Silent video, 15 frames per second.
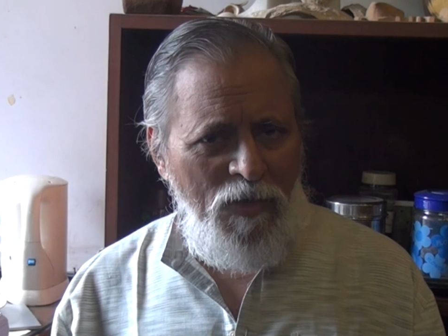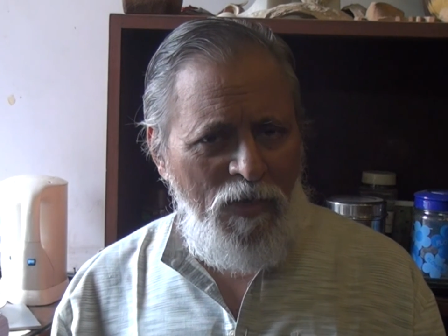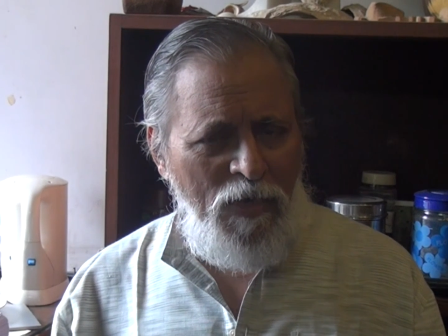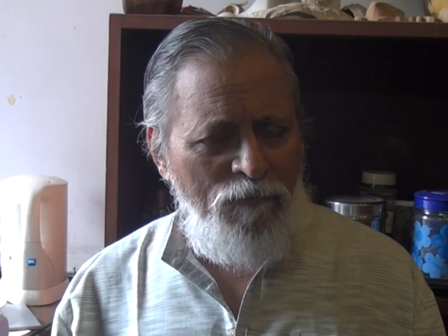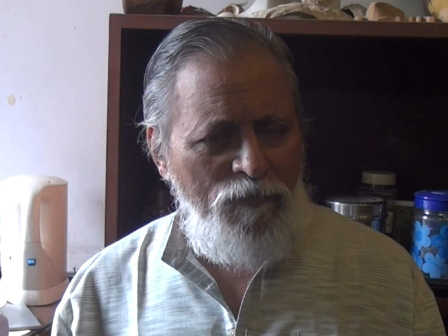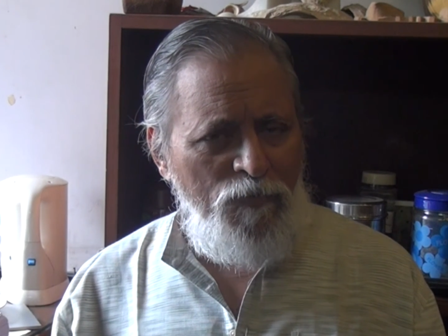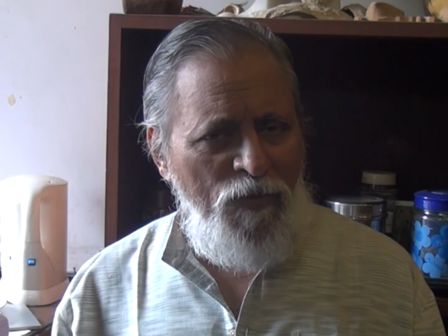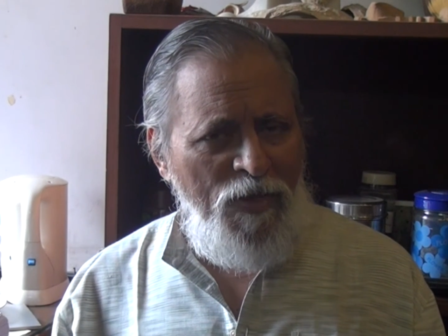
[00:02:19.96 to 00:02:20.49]

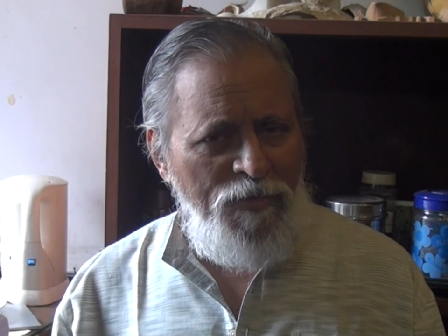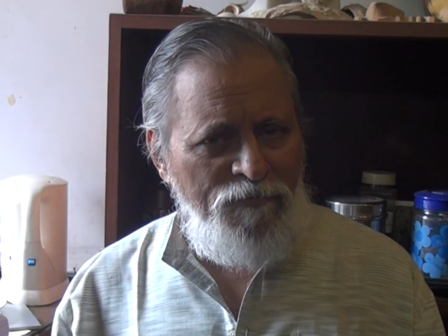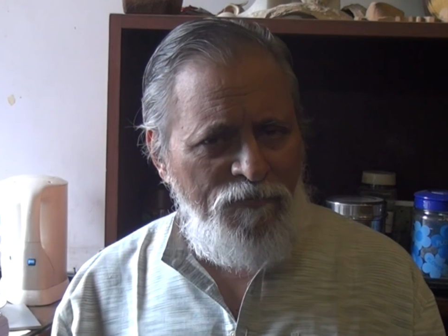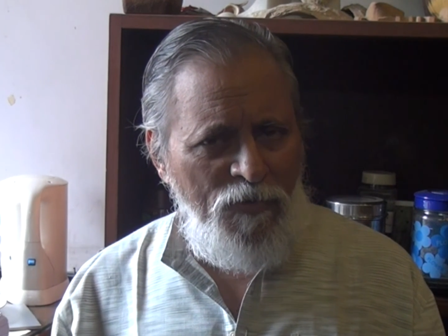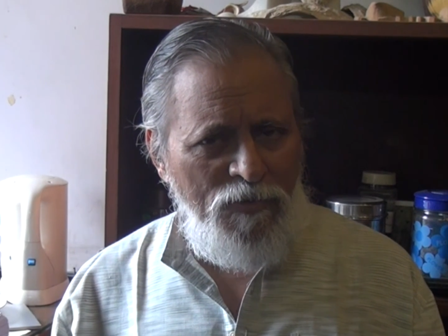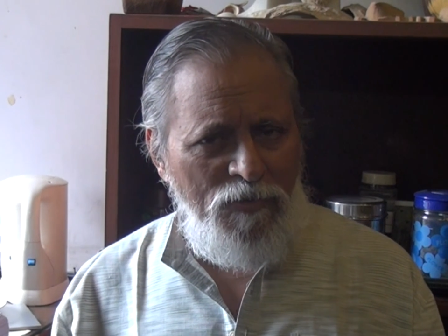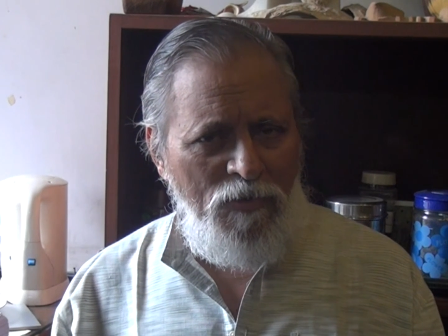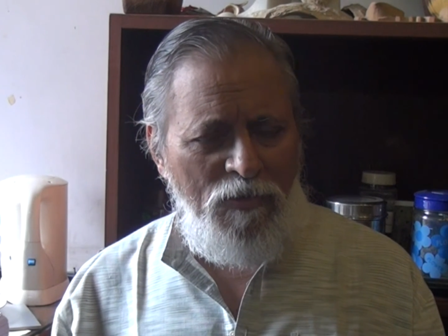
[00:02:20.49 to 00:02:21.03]
And we wait
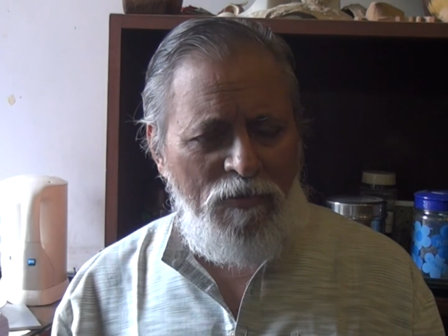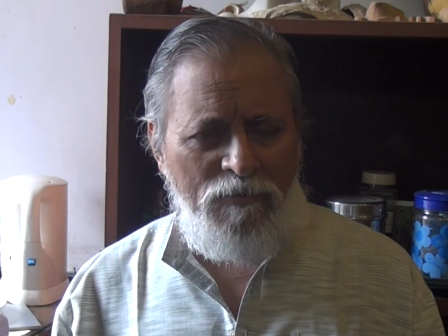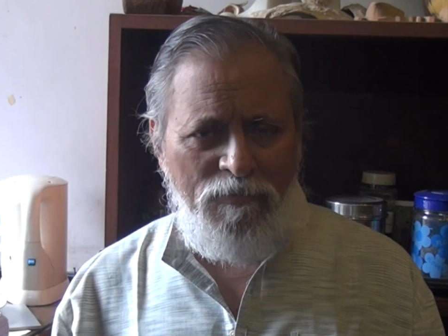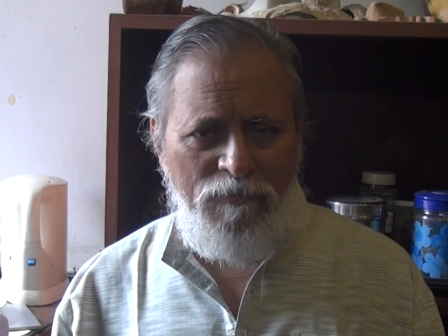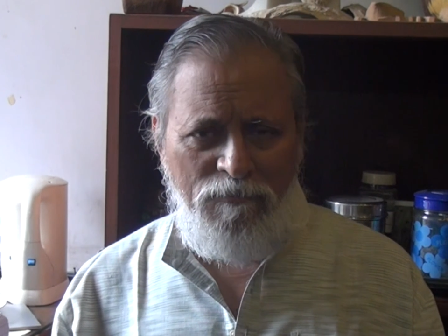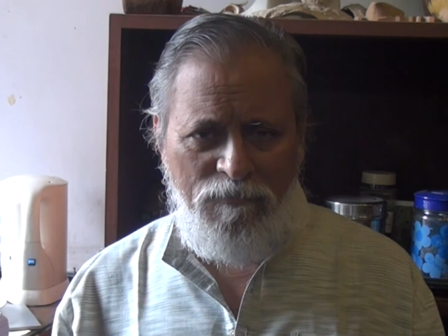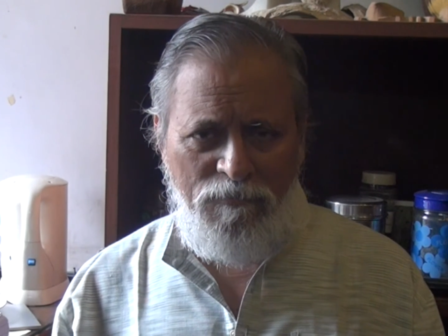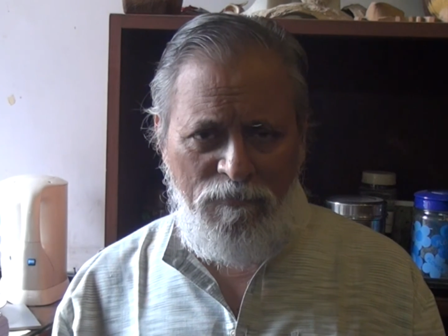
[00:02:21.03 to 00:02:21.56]
for your
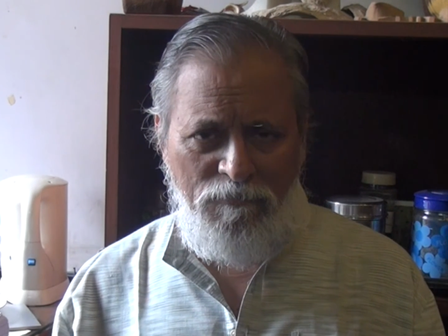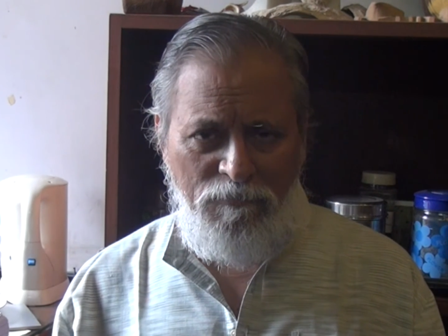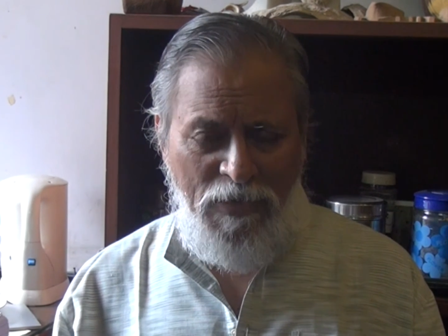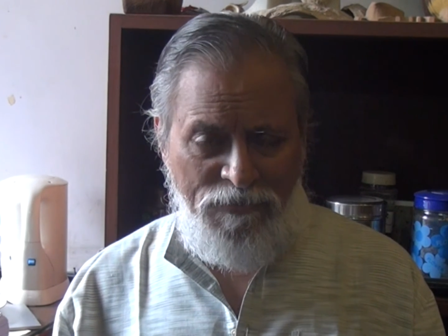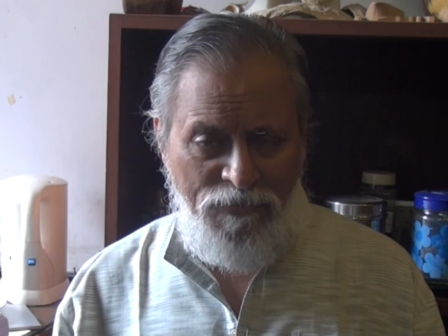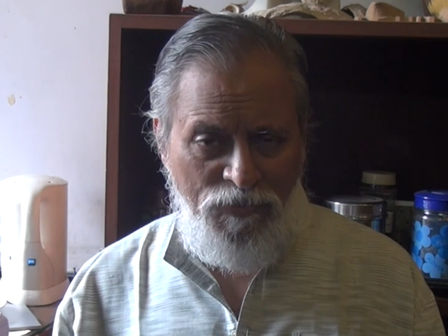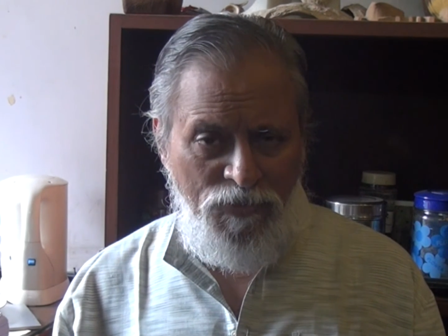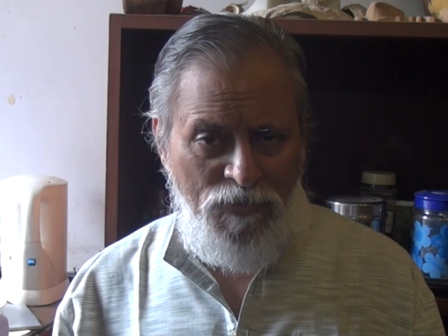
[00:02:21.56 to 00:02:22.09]

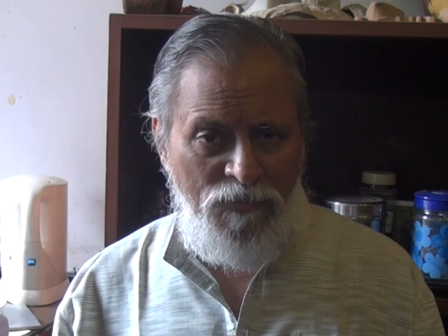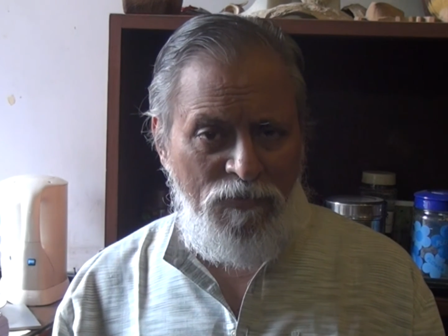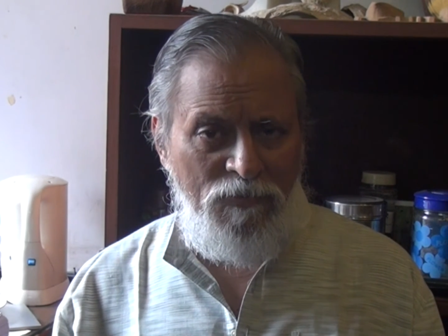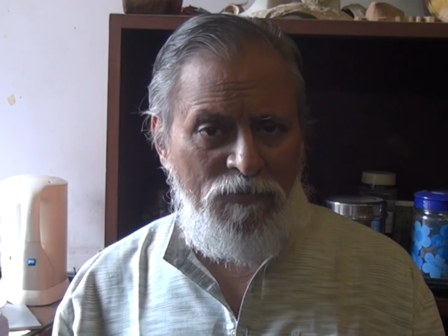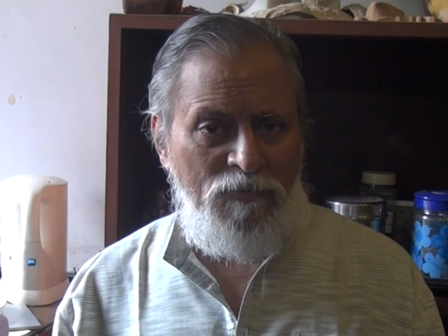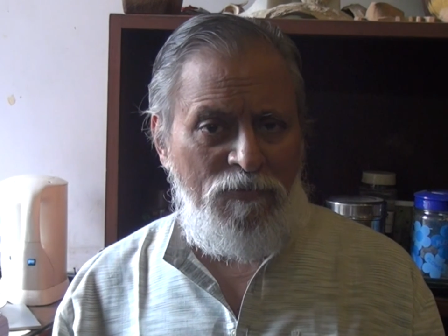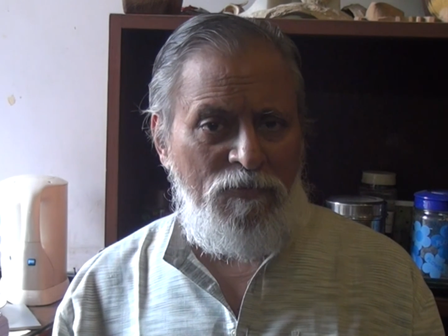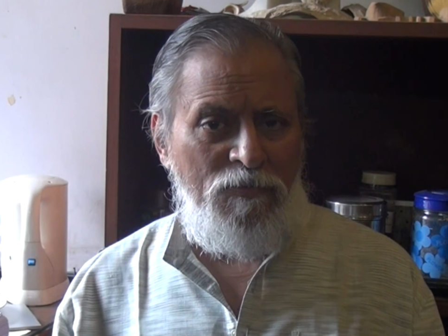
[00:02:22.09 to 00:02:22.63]

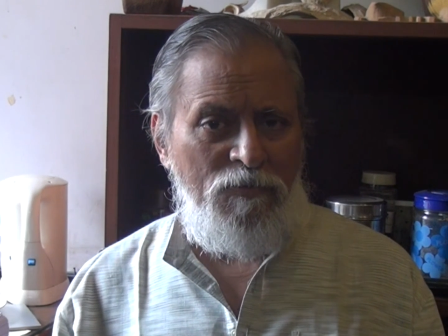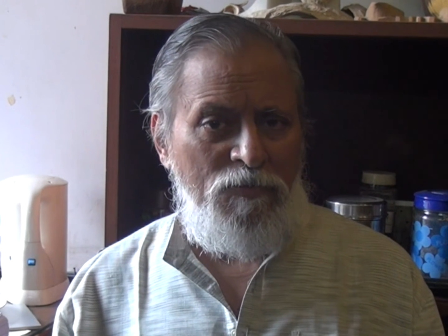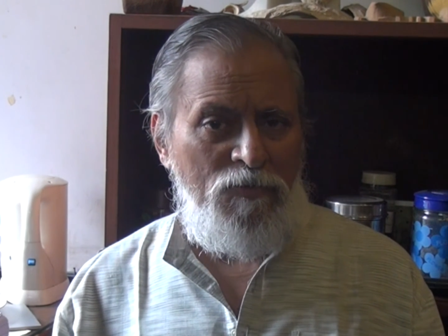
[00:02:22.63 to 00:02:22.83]
messages,